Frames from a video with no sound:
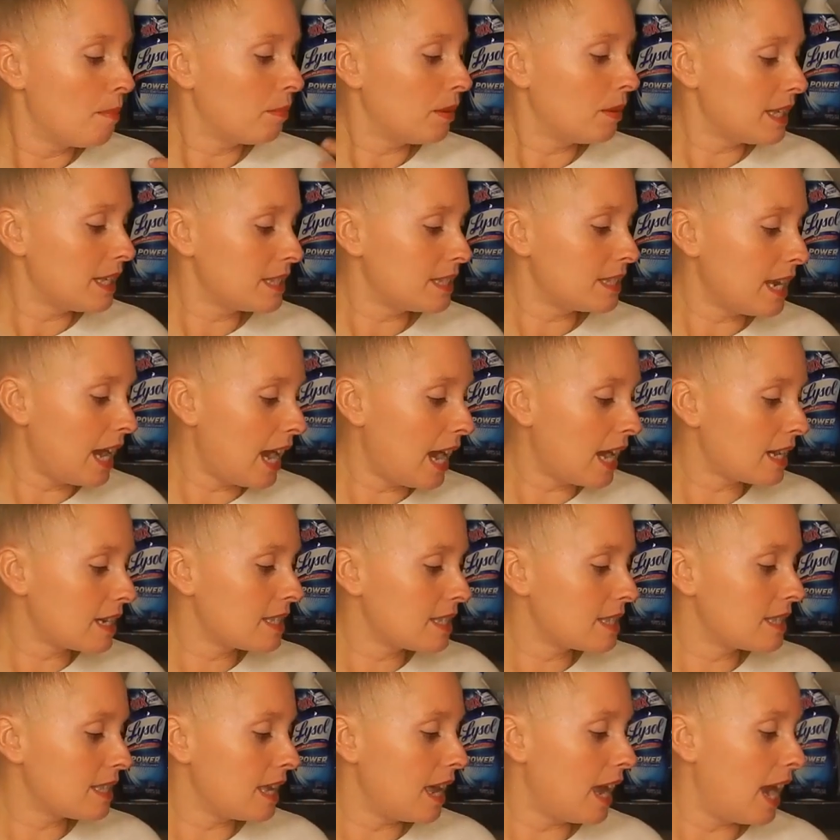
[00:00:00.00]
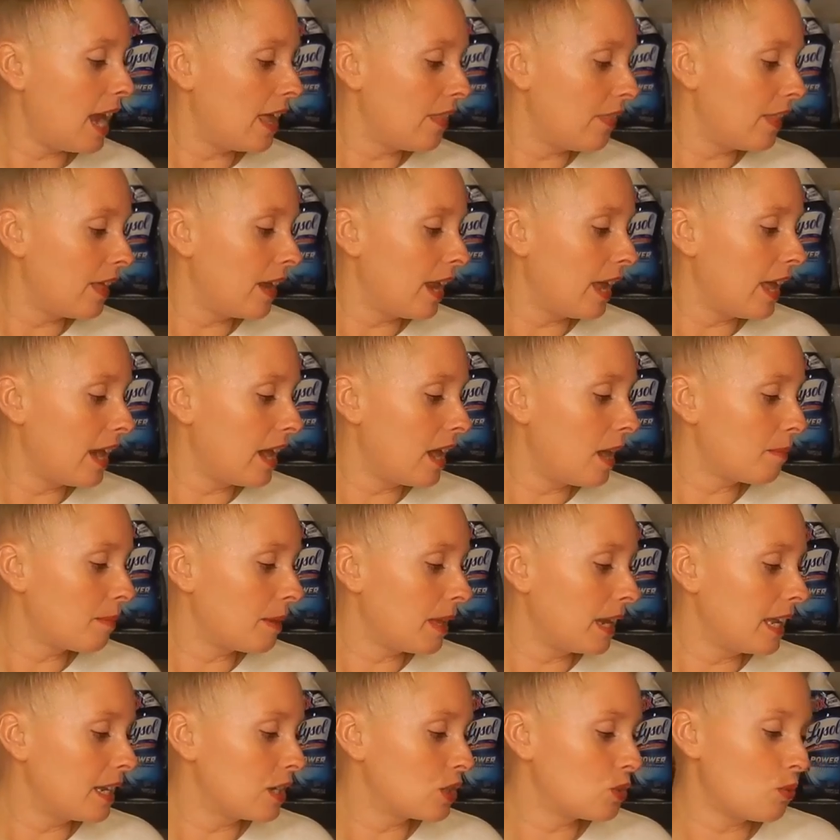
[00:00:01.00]
plus tax, and then I ended up
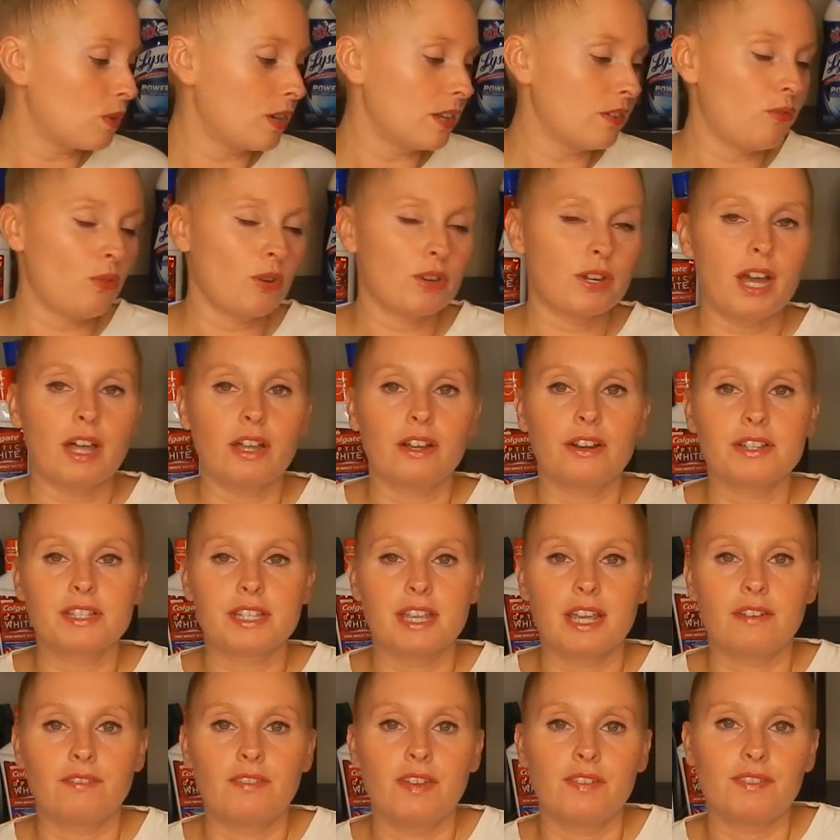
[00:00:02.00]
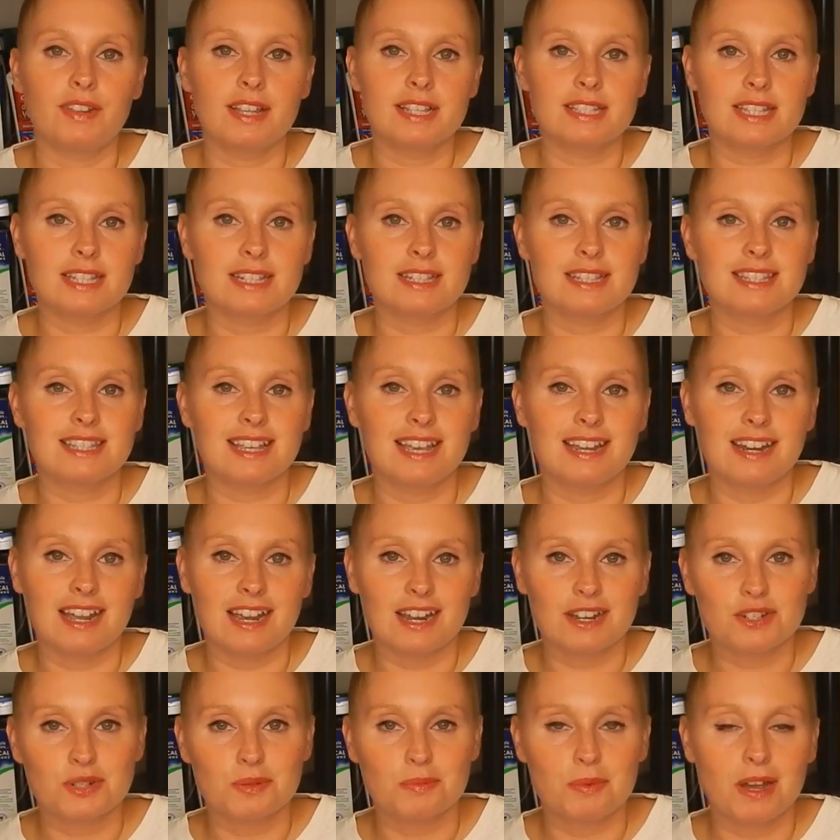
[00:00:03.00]
getting $24.50 in
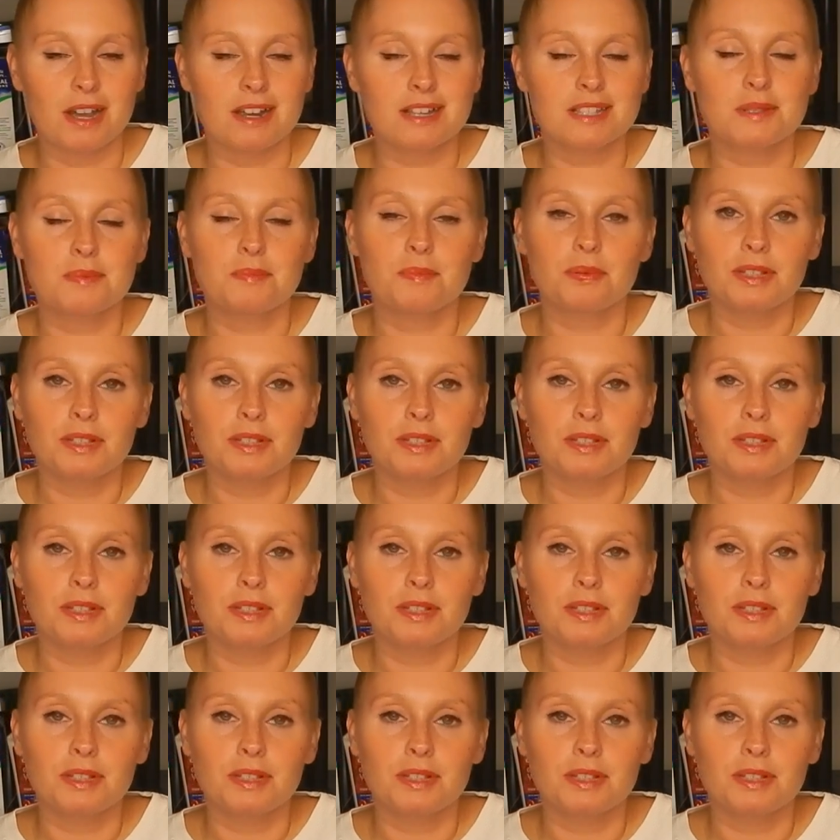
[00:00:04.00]
extra bucks,